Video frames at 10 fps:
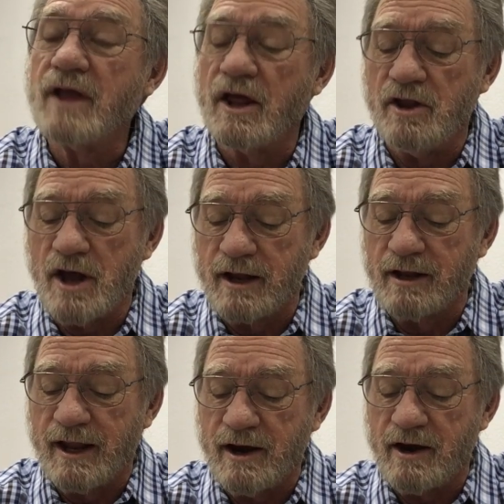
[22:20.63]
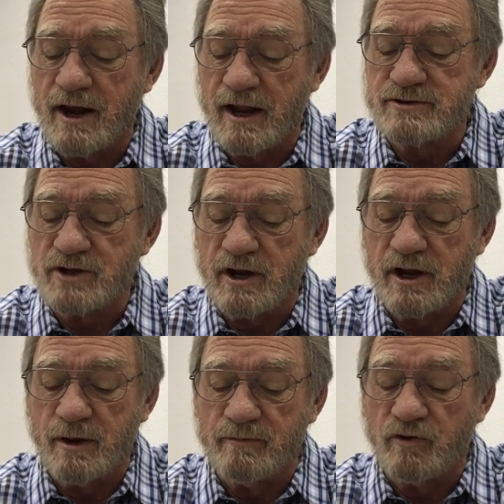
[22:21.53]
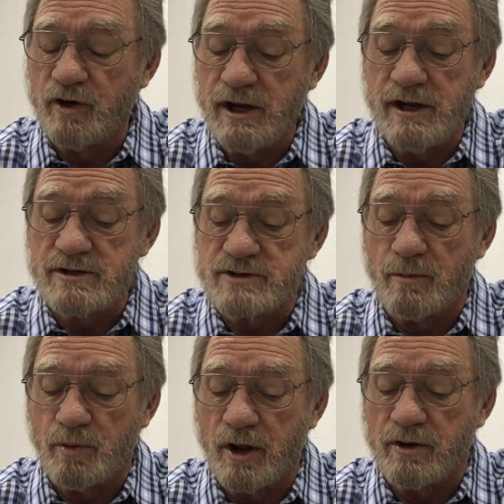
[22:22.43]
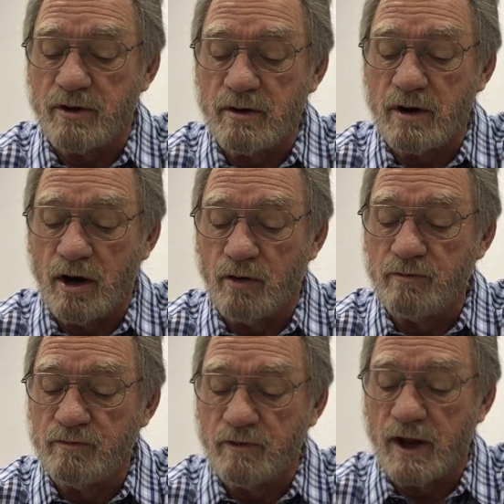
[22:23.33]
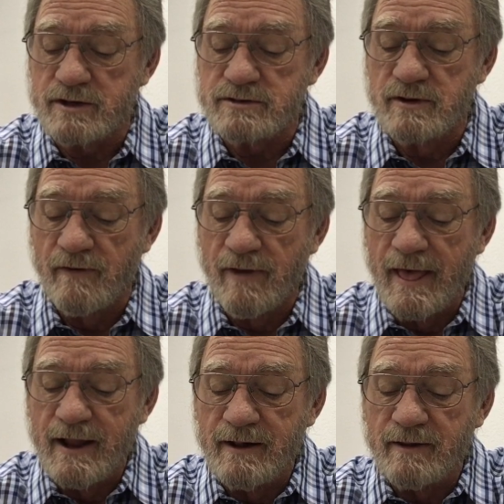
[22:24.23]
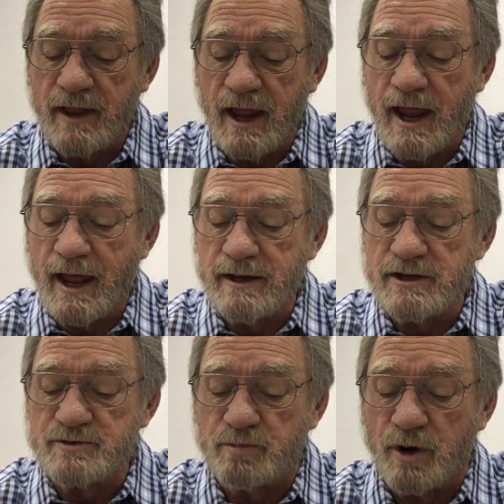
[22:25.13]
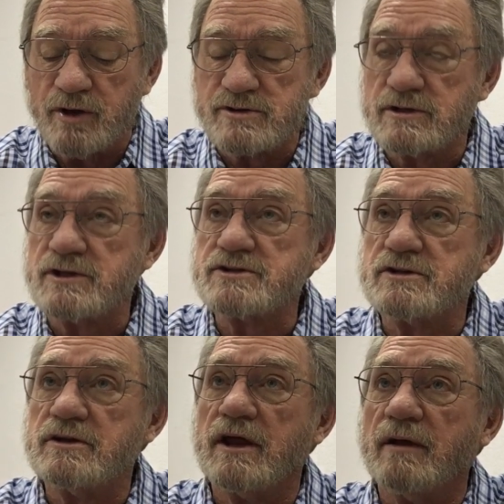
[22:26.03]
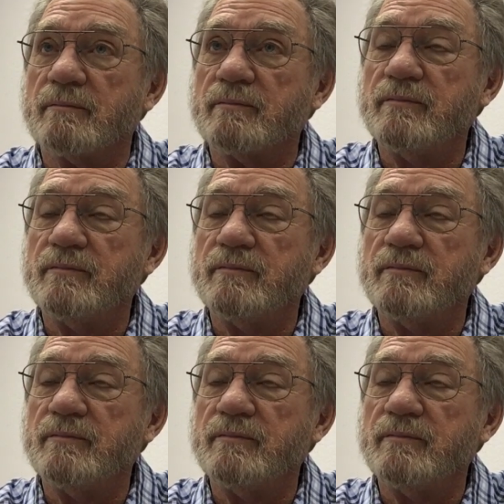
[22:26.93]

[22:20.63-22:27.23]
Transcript: and not lay our hands on him, for he is our brother, our own flesh, and his brothers listen to him.